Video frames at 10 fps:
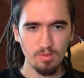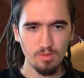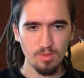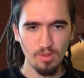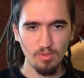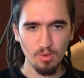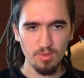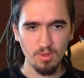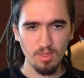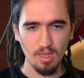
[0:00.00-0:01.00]
Should I
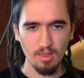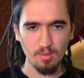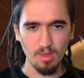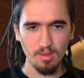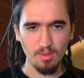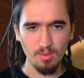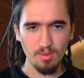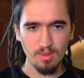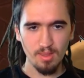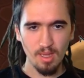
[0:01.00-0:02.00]
focus on the other one though?
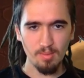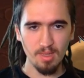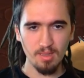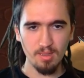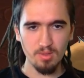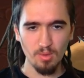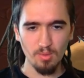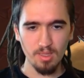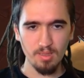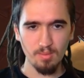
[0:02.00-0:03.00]
I mean, it's
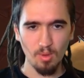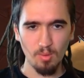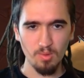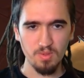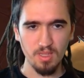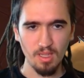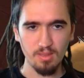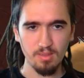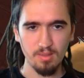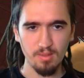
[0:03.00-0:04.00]
already almost dead,
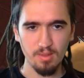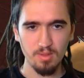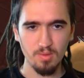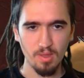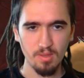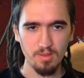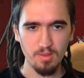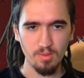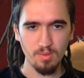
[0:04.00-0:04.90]
this one, so